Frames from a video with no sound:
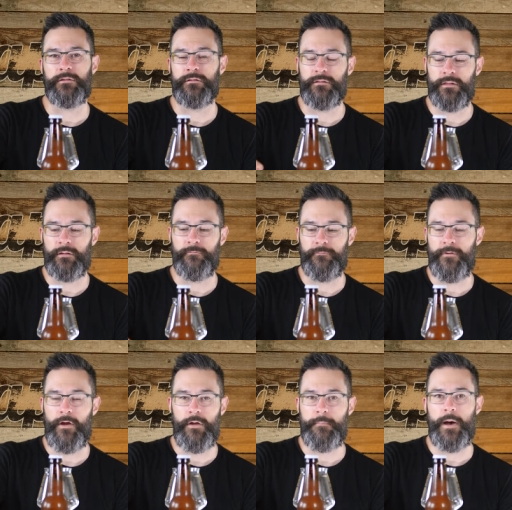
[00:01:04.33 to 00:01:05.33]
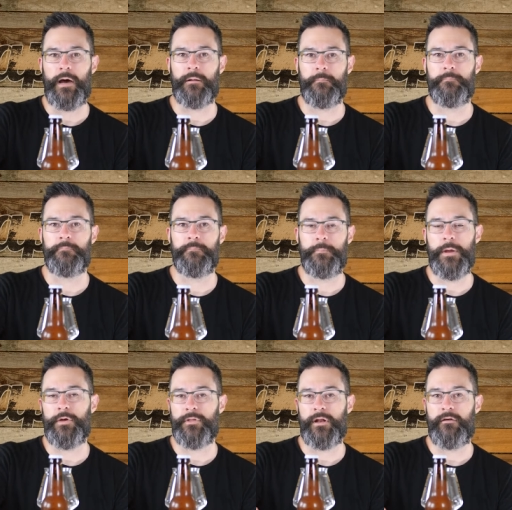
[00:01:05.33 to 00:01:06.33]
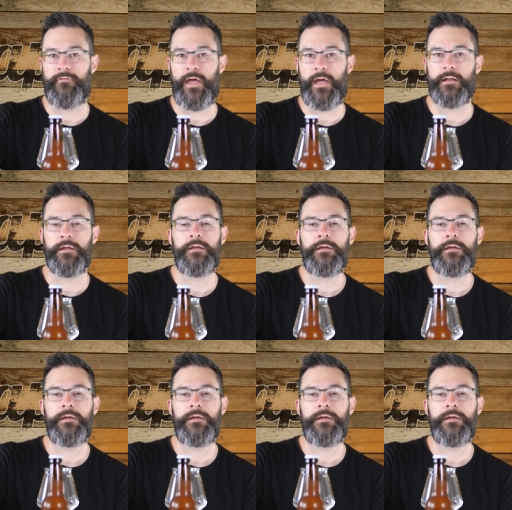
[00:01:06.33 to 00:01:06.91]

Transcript: the, the very bottom beer that I've had.